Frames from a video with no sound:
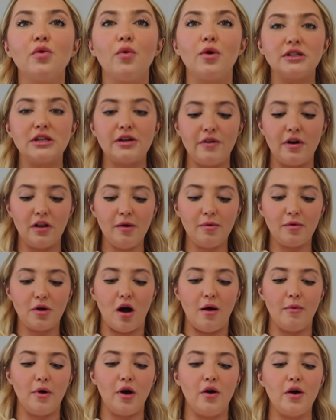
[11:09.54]
wasn't even a lip
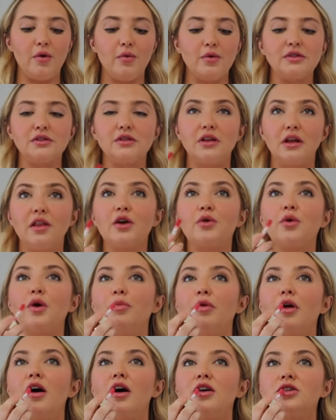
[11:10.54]
combo, it was the liquid
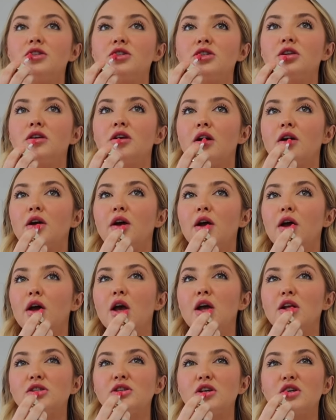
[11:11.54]
blush.
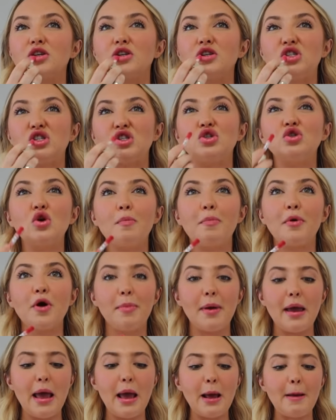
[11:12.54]
It's like super
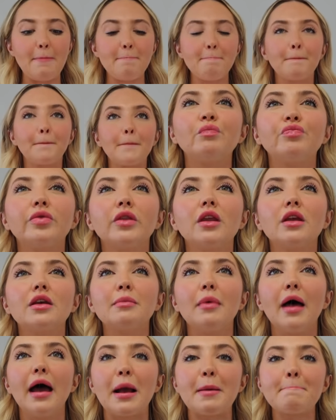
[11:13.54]
pink,
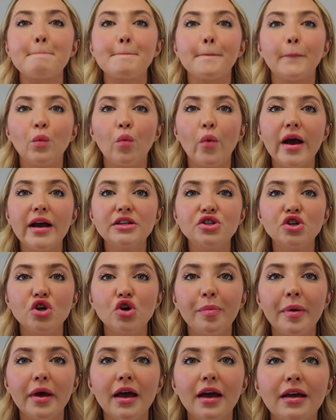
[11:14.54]
like way
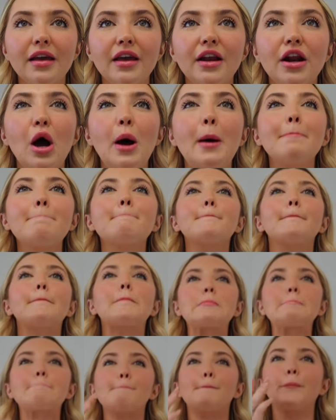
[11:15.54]
too pink, you know?
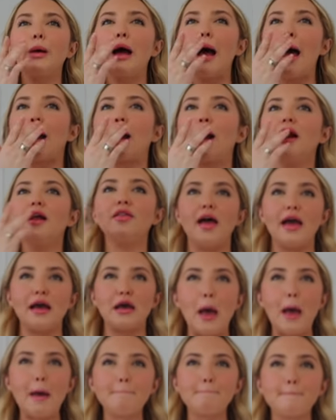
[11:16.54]
But I kind of like
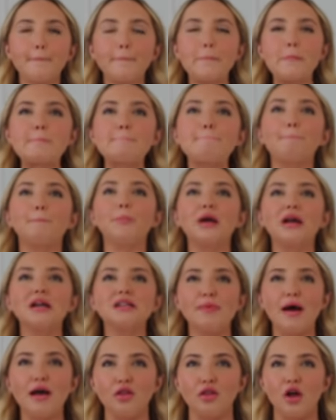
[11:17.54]
it because
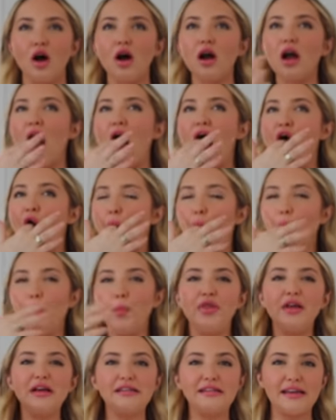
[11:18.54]
my look
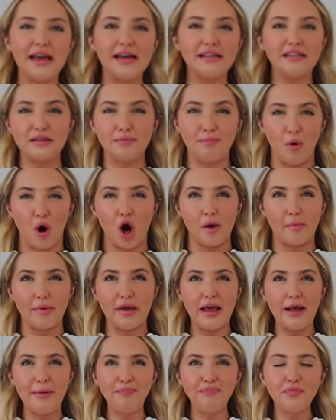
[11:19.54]
these days is
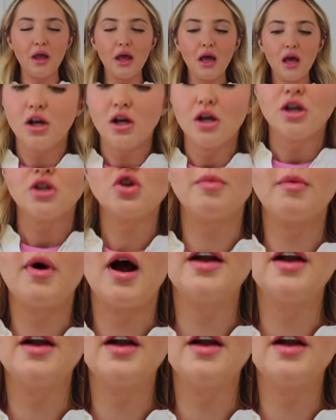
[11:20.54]
Barbie. So I'm